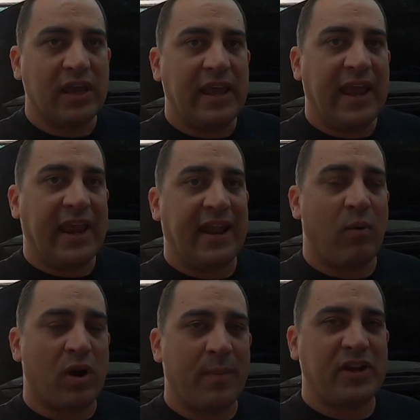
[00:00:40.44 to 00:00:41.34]
And I want to
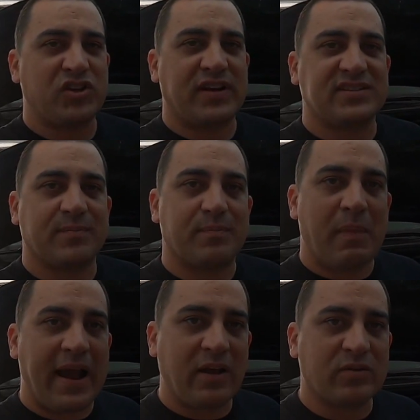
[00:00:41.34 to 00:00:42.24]
make sure I had some
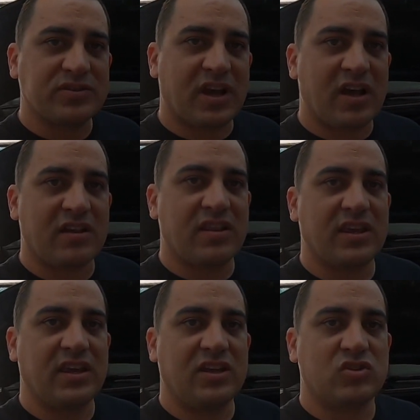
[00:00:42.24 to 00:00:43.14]
miles on
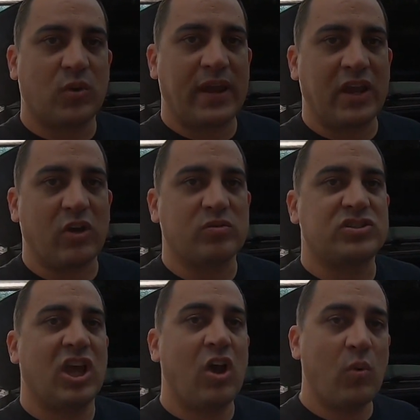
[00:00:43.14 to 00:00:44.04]
the Durango
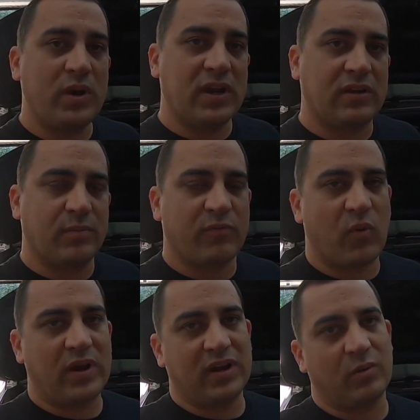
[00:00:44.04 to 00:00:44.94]
towing it before I
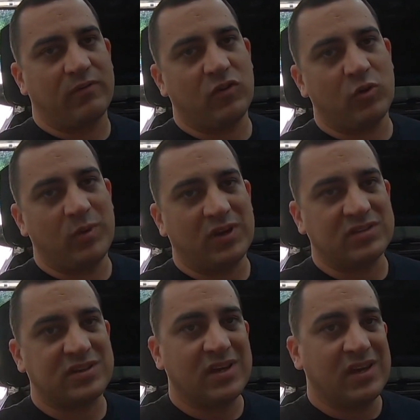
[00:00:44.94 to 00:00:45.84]
did a review, because
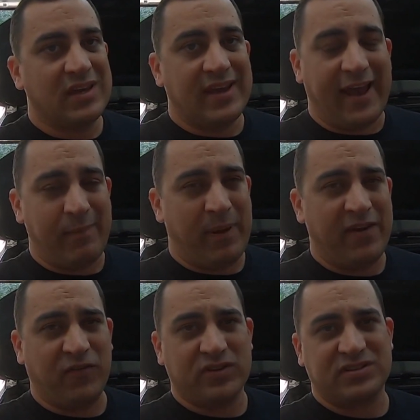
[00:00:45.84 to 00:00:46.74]
I paid for
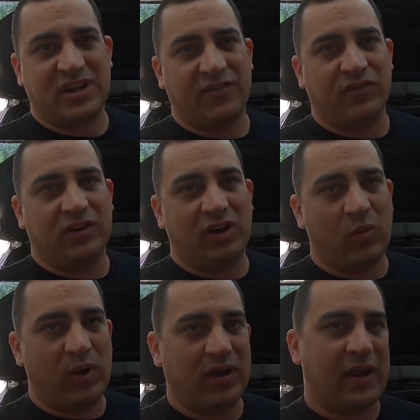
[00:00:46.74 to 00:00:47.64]
this stuff, and you know
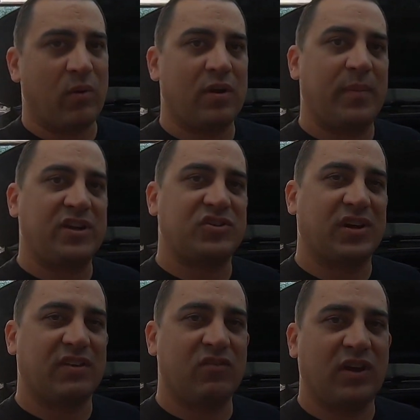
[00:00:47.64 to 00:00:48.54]
what? I want to make sure I
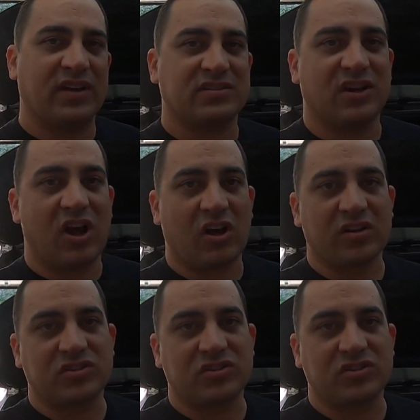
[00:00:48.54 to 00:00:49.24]
give you guys an honest